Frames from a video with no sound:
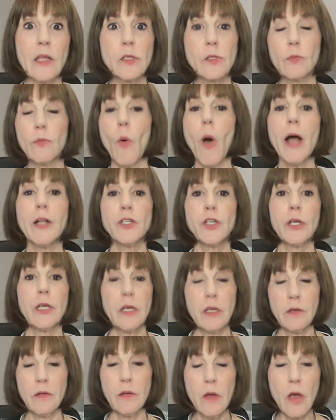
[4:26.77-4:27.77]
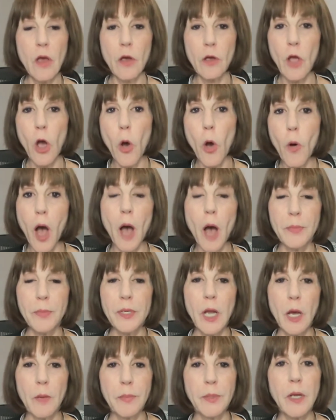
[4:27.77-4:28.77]
is watching it go up
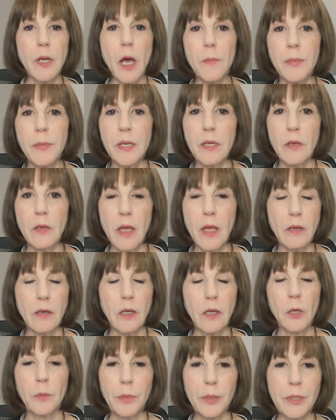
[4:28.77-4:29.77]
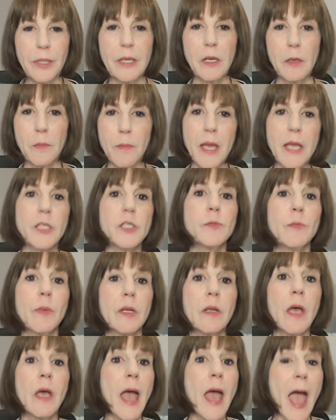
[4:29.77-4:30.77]
and up and up in complete
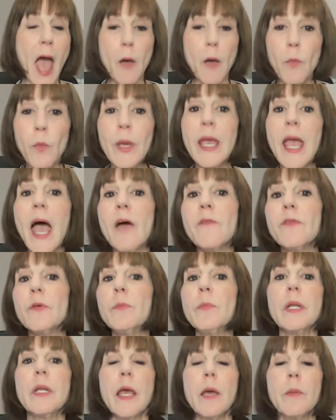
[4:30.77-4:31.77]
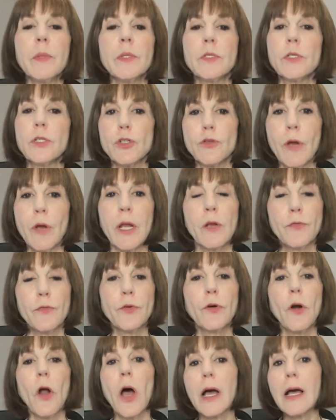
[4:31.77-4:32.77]
amazement. And we haven't been able to trade it
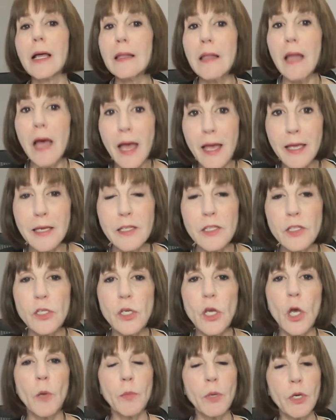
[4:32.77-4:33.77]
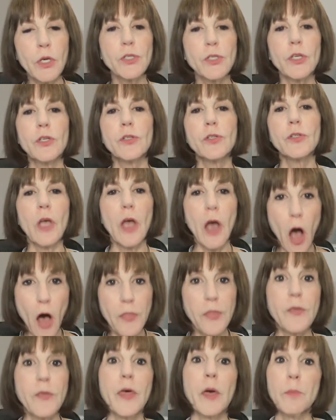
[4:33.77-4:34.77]
for our clients because
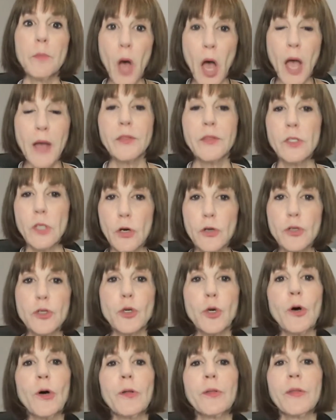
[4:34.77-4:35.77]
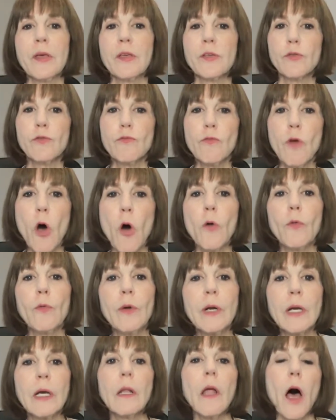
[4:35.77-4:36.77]
other than buying the Dogecoin, there's no
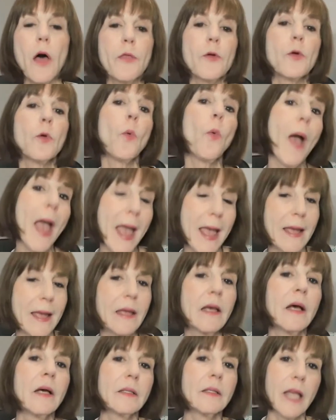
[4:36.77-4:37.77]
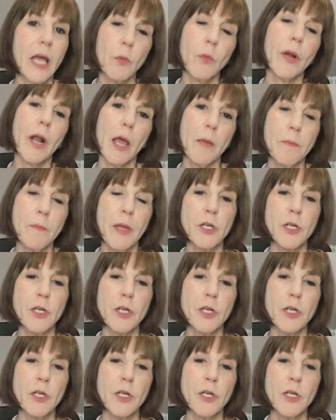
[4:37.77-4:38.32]
real other way. Like what I